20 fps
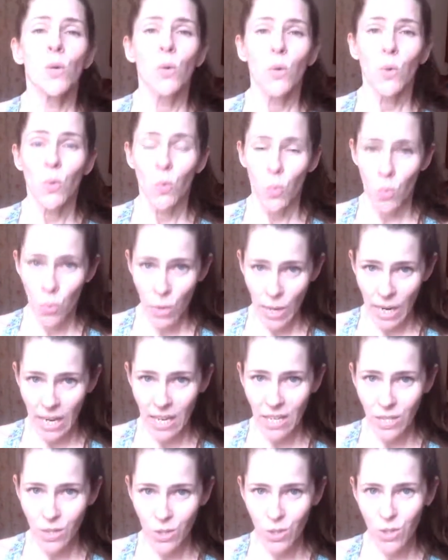
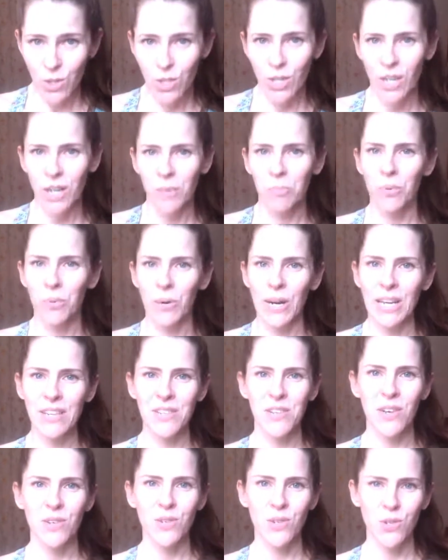Which
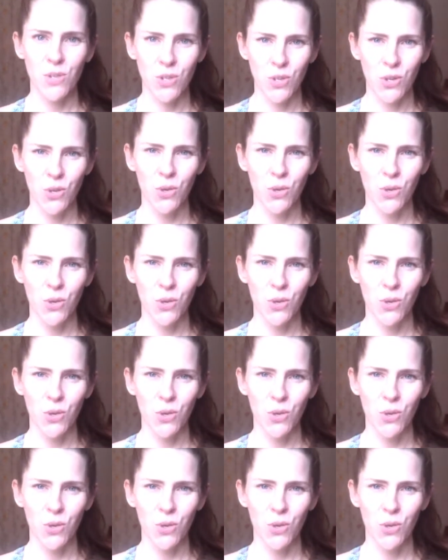brings us